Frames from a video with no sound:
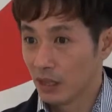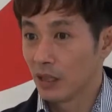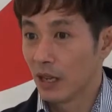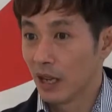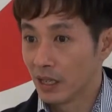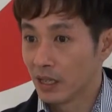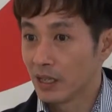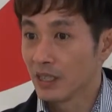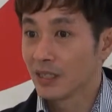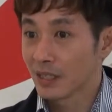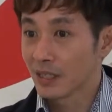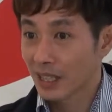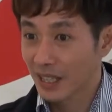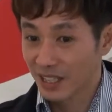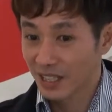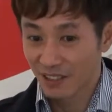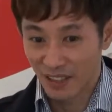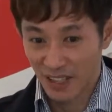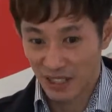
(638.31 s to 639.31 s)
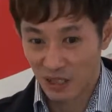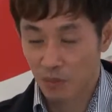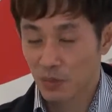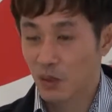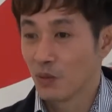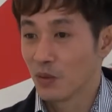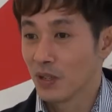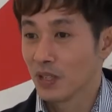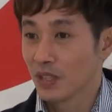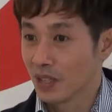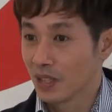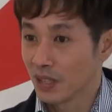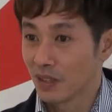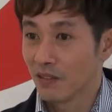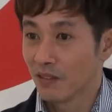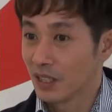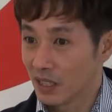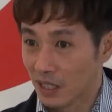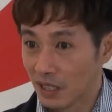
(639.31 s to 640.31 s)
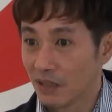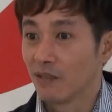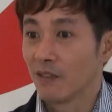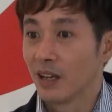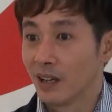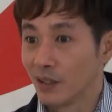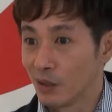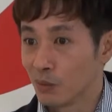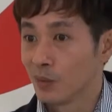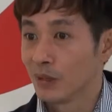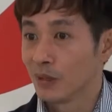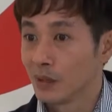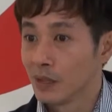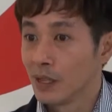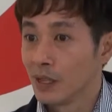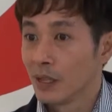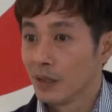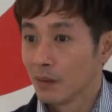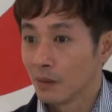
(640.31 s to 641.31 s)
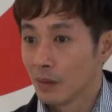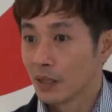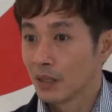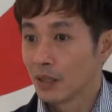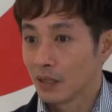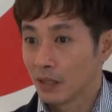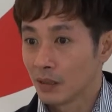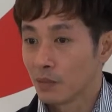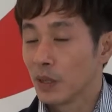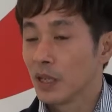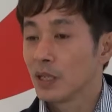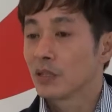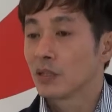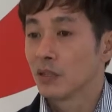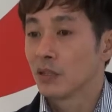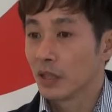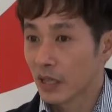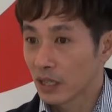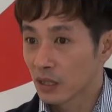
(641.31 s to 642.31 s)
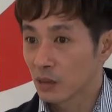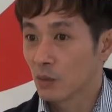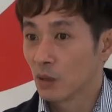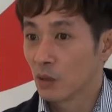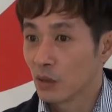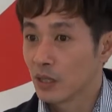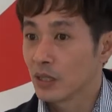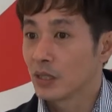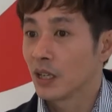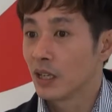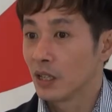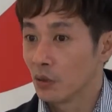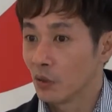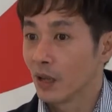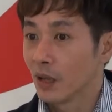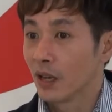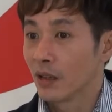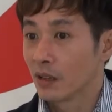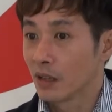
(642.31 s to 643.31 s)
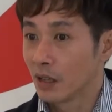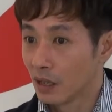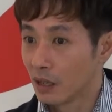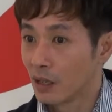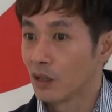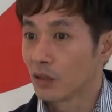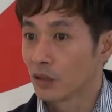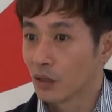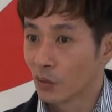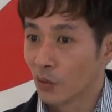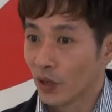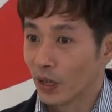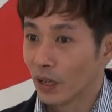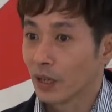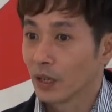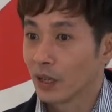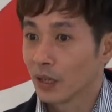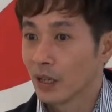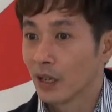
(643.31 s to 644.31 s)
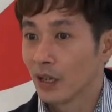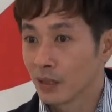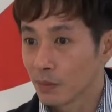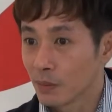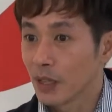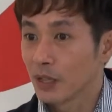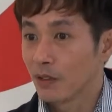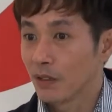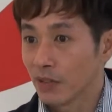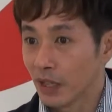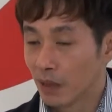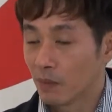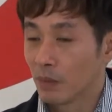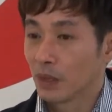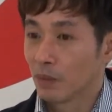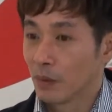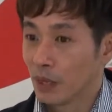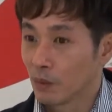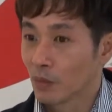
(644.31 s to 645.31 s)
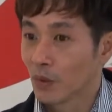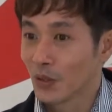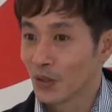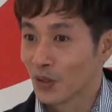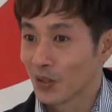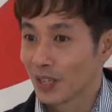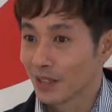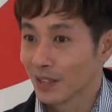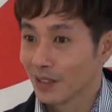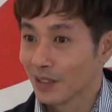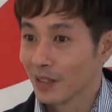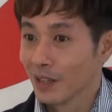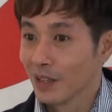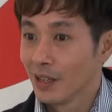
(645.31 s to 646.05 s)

And this kind of experience itself is invaluable, because it's based on the experience that you get along the way as part of the projects.